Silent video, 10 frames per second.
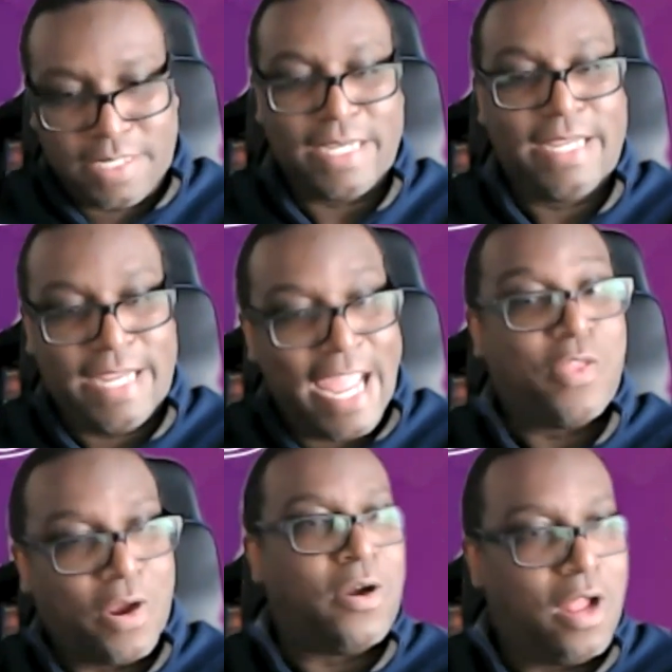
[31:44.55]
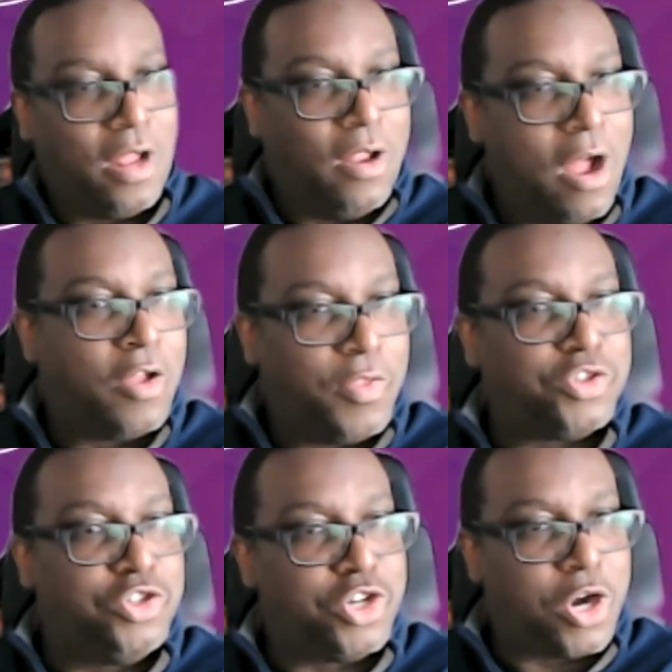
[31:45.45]
together along
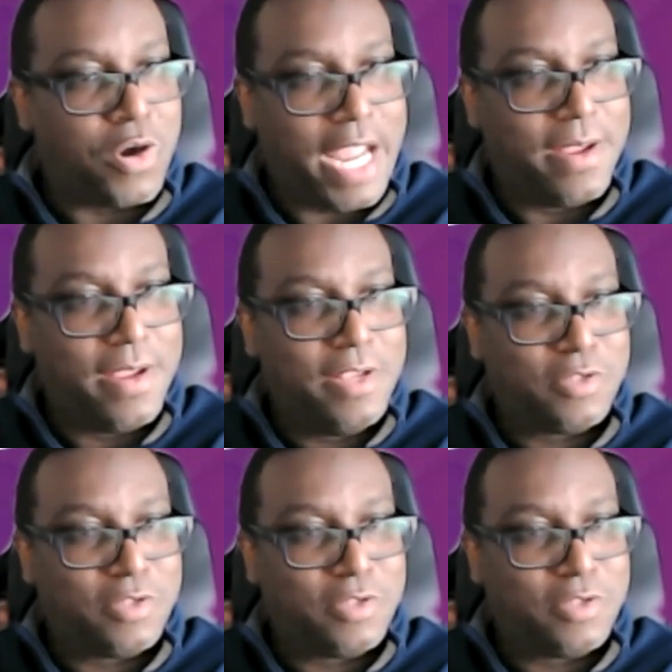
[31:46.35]
this journey